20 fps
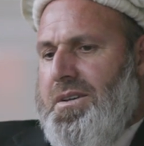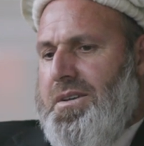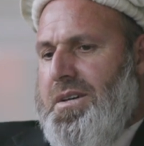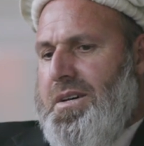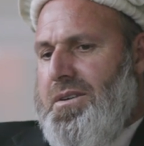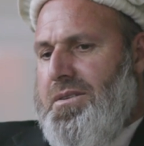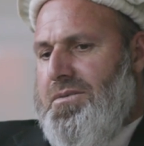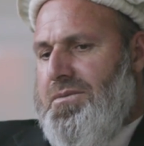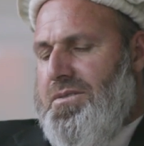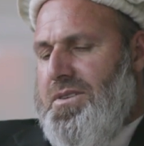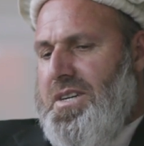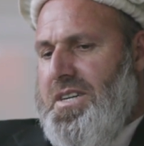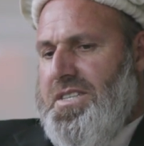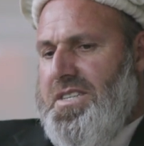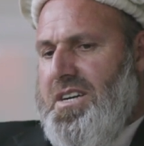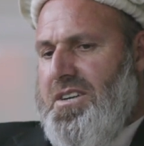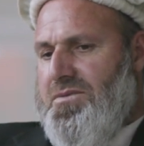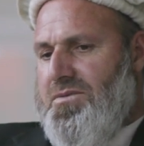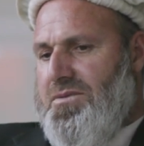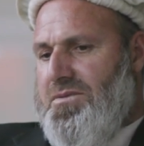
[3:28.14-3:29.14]
I don't know. I
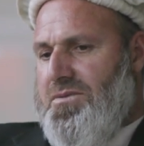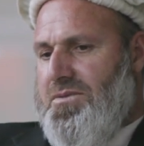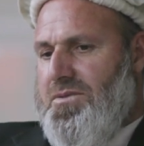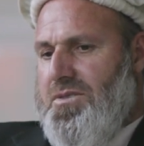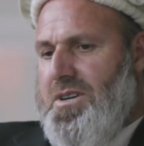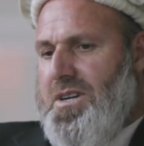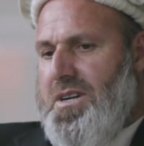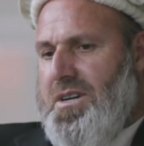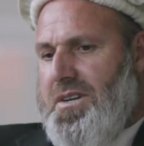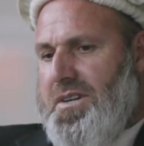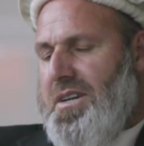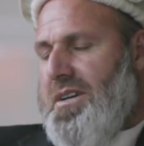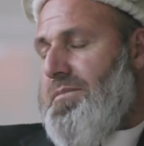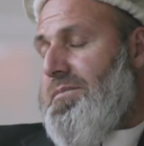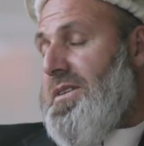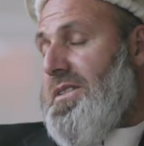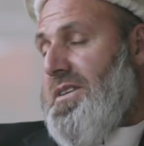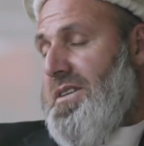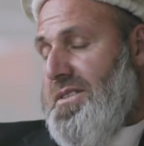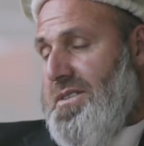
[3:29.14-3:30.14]
feel very
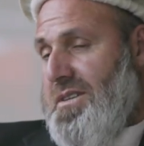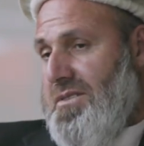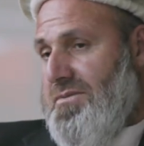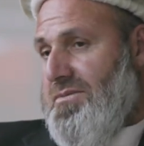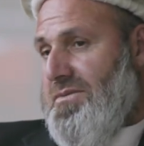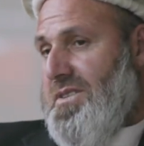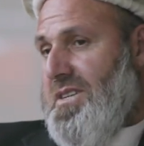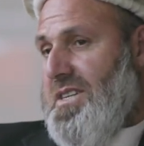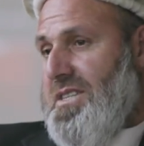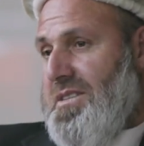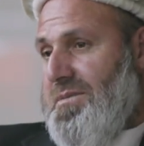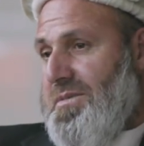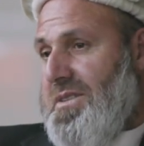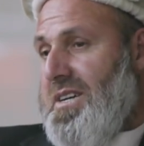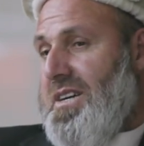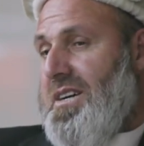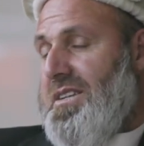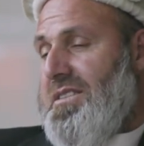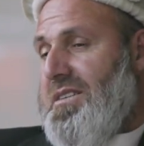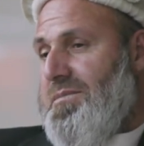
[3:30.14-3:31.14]
bad. I feel very bad.
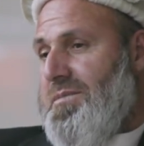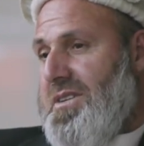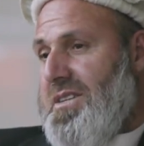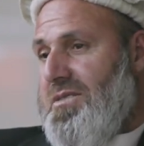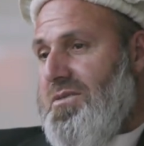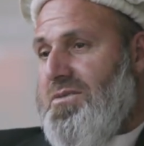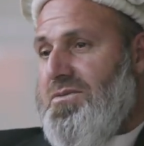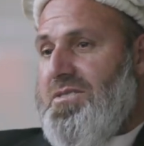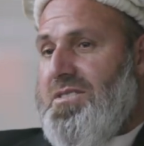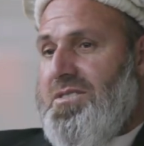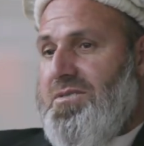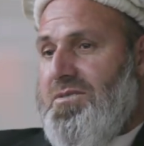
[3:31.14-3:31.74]
I feel very bad. I feel very bad.